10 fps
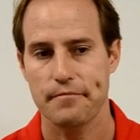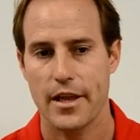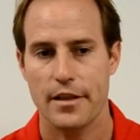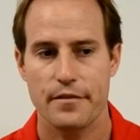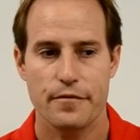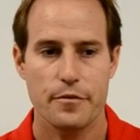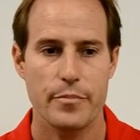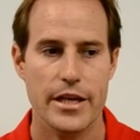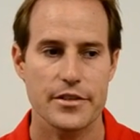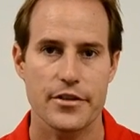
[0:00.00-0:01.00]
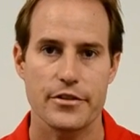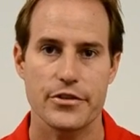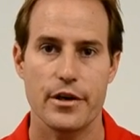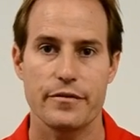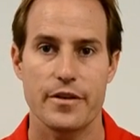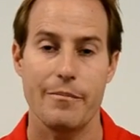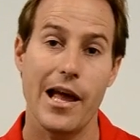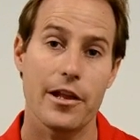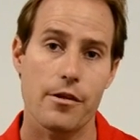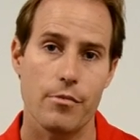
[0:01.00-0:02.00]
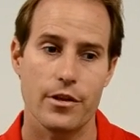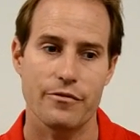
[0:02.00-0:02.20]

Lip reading: And the foot being so soft and malleable,